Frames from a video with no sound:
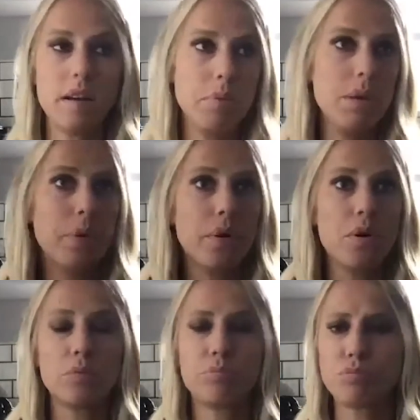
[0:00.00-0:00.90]

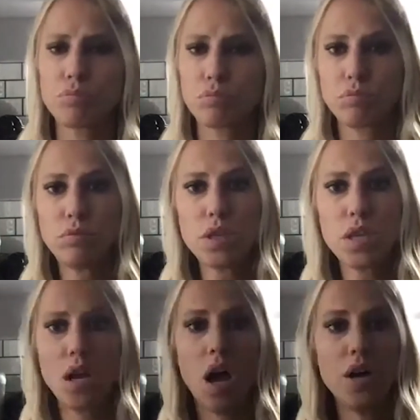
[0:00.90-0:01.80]
people
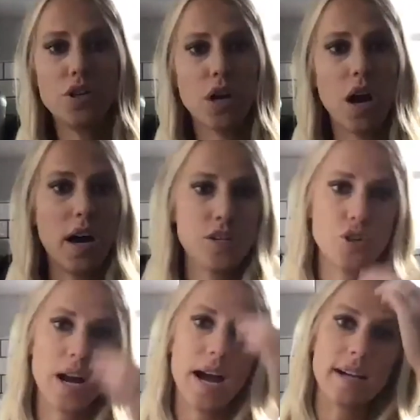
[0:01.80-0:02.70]
under
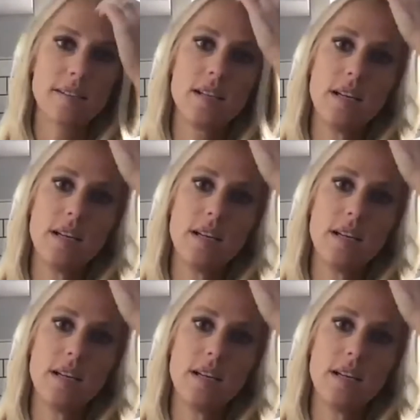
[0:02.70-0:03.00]
contract.